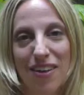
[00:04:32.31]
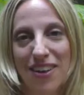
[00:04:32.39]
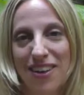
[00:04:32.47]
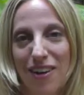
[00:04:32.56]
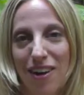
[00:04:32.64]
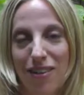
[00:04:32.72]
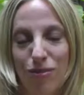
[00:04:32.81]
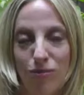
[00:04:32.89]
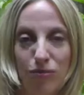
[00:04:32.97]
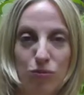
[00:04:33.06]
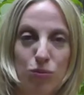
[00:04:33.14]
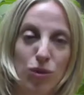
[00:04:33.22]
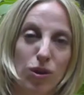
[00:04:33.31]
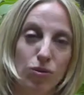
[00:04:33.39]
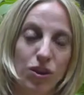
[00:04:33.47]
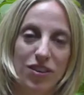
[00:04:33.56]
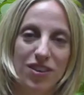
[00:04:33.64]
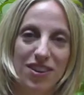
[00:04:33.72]
in a more
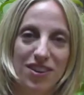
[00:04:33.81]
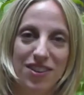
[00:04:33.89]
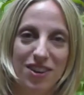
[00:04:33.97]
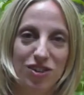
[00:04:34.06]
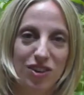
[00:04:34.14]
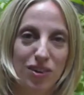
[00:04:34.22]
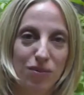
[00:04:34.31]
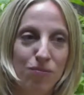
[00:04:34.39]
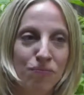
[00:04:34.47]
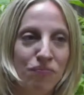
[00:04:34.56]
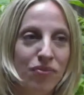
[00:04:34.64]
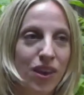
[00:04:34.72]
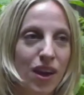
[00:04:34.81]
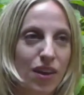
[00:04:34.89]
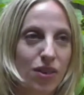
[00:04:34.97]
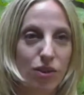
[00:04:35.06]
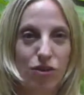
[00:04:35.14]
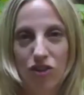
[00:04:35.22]
recent edition,
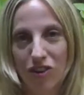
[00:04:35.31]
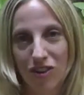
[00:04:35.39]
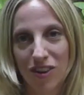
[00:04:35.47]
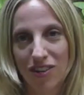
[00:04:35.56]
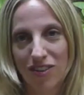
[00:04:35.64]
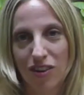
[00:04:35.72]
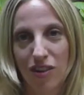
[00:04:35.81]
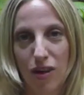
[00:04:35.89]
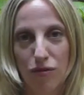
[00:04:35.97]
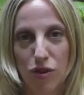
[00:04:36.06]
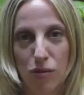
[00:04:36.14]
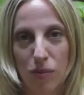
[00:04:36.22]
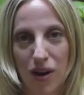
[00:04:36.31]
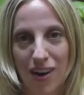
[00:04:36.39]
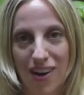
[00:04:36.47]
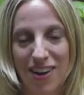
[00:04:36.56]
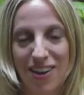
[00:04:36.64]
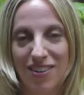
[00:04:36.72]
and their journeys to love their
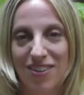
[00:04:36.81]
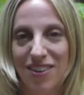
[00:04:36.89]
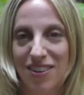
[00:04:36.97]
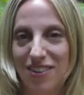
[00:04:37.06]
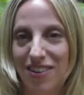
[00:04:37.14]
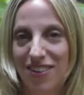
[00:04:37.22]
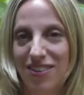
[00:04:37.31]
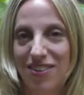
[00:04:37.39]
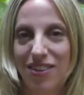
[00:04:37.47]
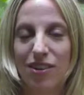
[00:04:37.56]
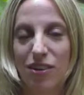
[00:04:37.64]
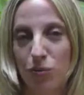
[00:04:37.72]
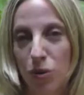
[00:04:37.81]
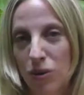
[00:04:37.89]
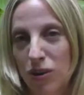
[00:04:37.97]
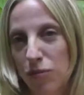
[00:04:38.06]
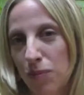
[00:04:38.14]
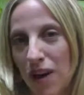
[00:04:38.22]
bodies. And it
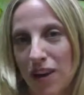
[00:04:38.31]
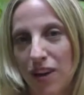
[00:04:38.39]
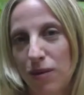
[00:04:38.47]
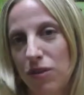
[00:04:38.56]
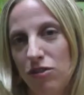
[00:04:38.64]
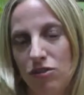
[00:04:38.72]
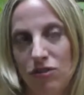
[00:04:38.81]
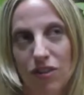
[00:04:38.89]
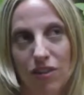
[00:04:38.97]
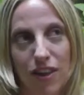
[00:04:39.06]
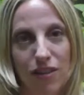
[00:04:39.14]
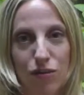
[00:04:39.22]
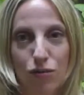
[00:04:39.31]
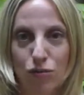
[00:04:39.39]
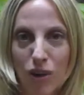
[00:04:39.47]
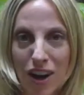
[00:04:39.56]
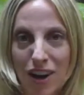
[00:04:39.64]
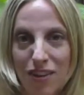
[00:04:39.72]
explores body image through the lens of
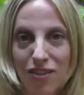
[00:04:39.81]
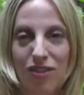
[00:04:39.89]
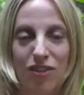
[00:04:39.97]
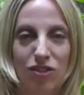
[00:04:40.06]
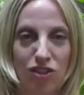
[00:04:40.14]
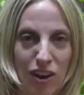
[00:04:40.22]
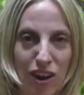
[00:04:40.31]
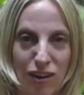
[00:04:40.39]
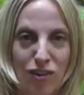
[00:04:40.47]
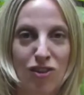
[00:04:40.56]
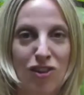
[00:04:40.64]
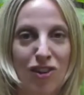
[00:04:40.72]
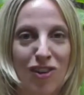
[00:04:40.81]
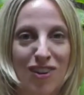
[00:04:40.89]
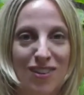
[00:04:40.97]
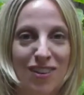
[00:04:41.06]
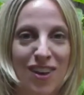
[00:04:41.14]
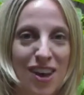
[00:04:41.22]
race and gender
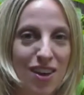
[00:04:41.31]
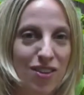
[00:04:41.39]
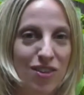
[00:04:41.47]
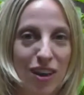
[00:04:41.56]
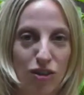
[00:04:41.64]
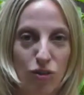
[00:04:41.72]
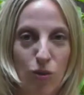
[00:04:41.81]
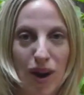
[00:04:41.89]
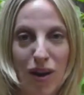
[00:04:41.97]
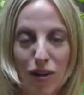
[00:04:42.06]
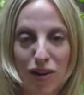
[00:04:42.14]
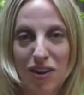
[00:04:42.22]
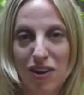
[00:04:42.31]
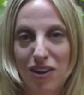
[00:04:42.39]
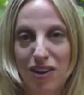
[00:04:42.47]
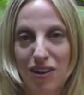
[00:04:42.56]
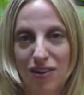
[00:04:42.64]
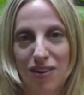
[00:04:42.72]
and
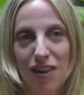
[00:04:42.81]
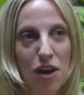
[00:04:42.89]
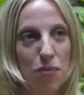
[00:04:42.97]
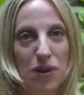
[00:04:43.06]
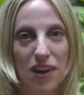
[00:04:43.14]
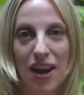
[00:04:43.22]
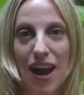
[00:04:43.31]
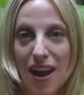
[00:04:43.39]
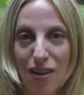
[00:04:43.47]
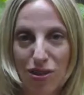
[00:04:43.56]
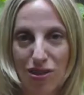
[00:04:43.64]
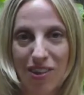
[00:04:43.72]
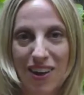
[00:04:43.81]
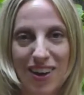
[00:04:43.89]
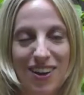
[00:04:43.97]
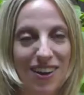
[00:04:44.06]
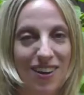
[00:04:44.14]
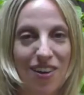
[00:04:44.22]
sexuality and being an
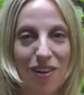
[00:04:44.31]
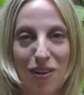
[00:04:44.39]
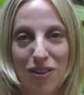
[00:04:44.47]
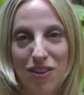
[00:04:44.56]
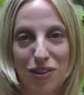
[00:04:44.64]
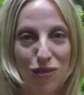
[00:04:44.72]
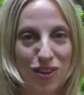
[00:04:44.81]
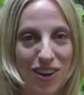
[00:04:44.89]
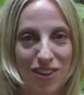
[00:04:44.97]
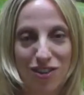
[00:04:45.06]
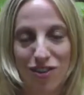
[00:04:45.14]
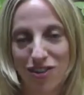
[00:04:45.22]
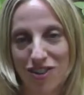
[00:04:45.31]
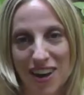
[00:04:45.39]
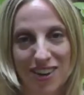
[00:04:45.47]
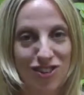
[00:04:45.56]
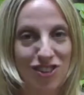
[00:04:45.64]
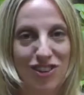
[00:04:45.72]
athlete and all the different
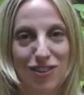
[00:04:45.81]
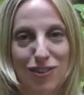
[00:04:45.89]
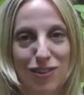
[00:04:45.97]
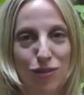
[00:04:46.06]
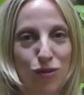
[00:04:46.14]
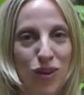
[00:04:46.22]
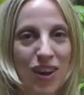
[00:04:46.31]
intersections of,